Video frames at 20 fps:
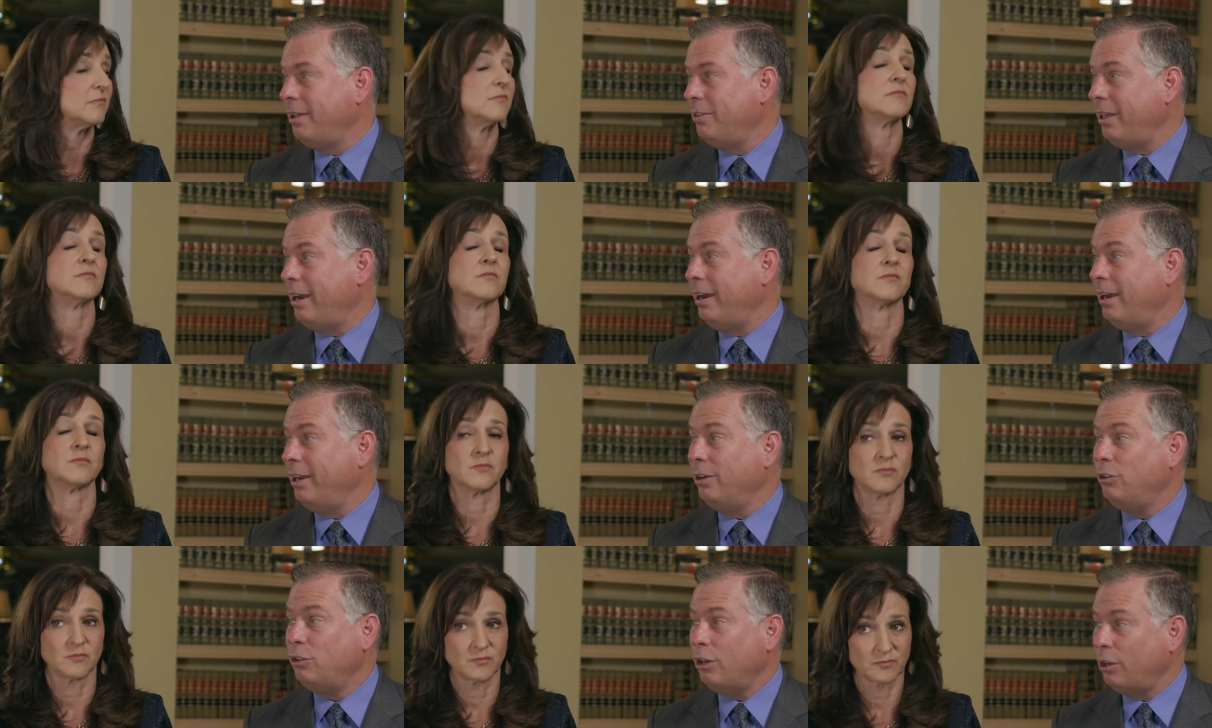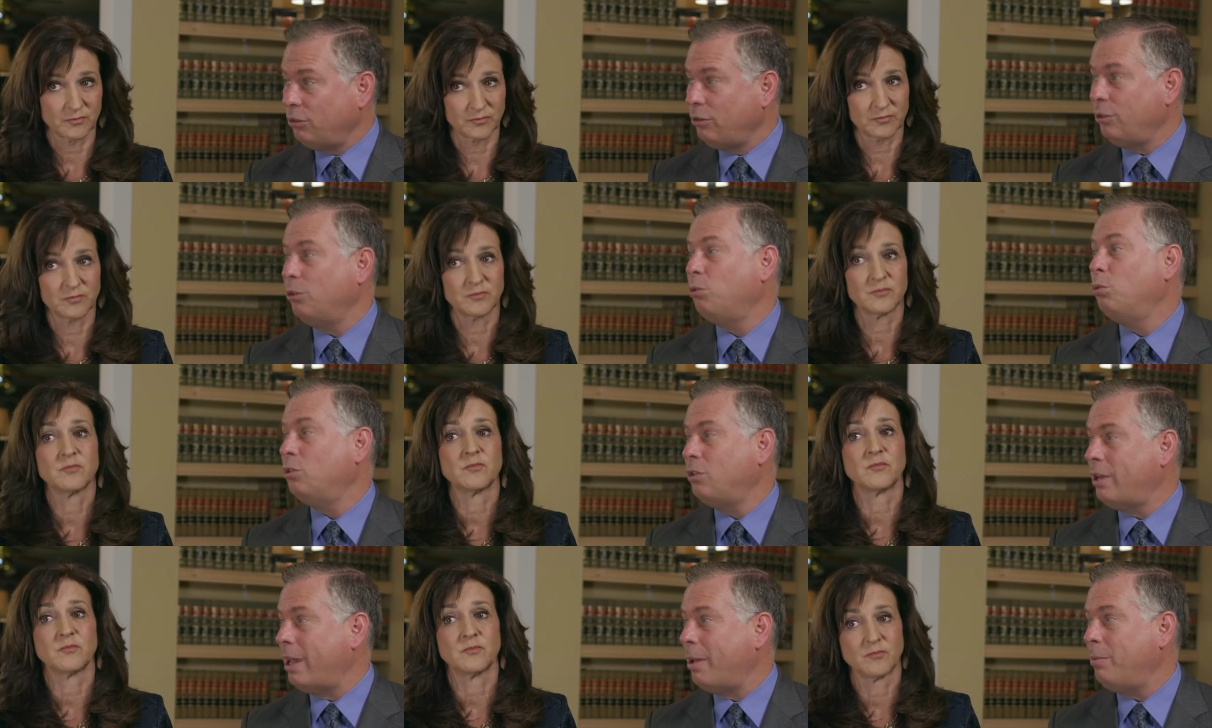Speaker 1: that an injustice
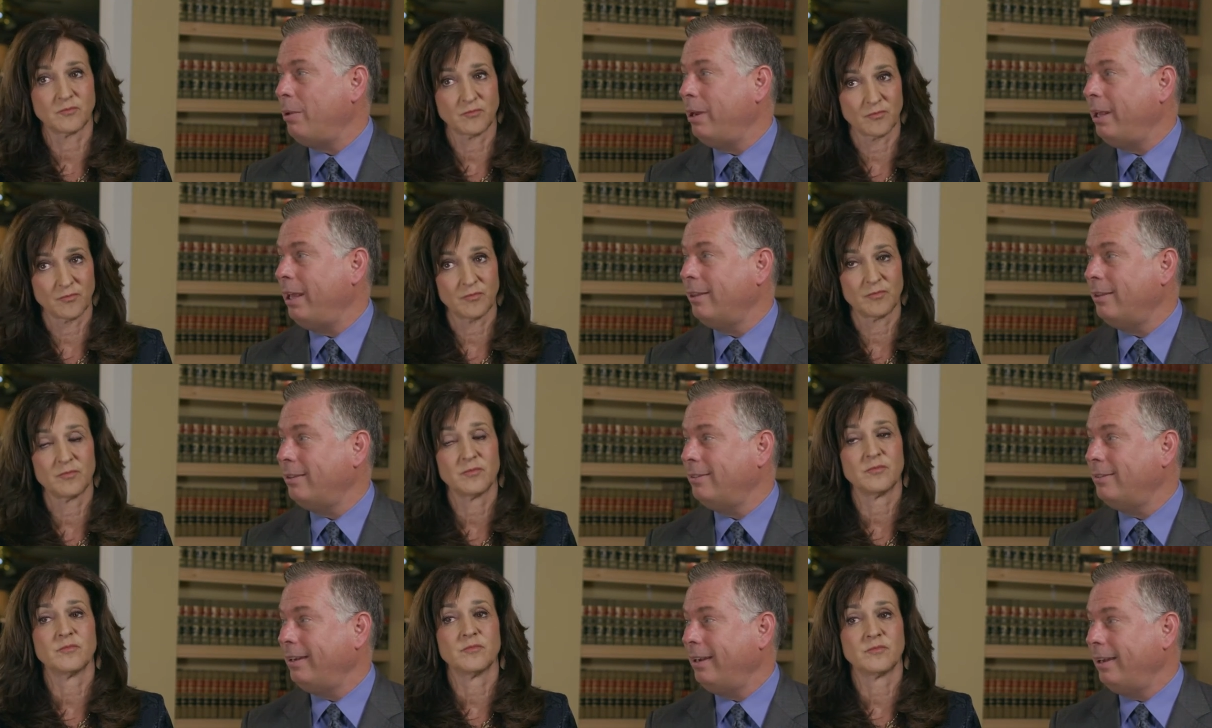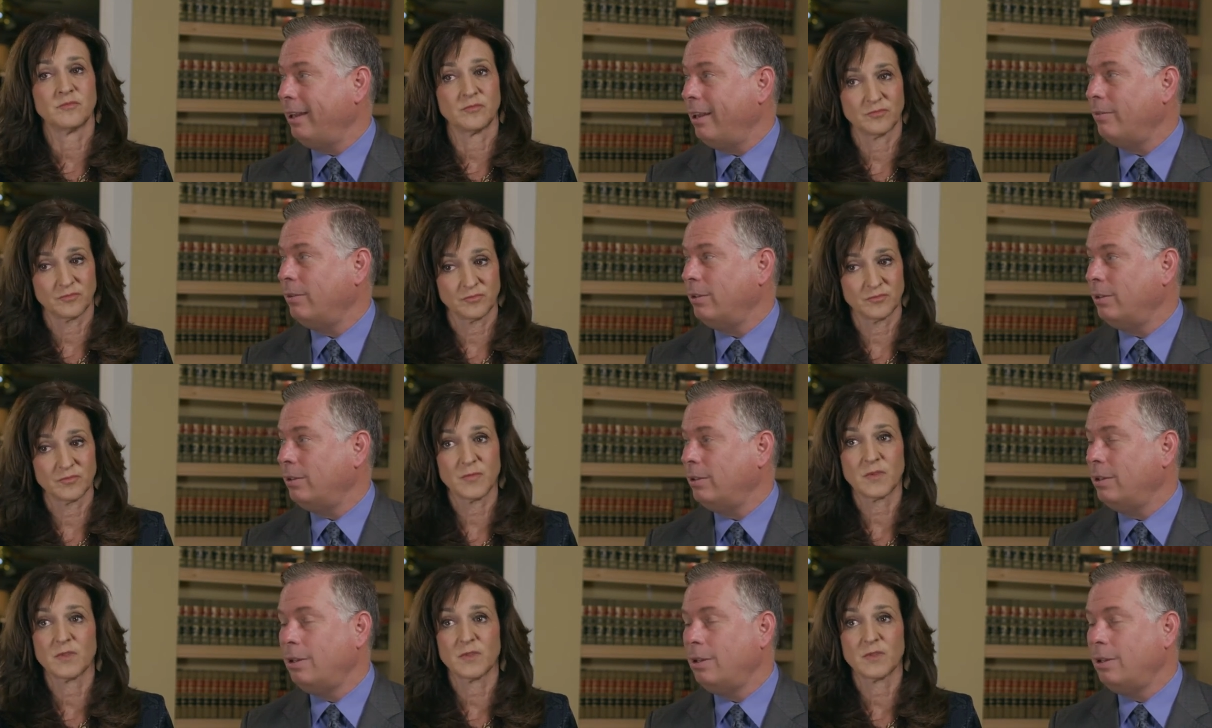was happening at the city level,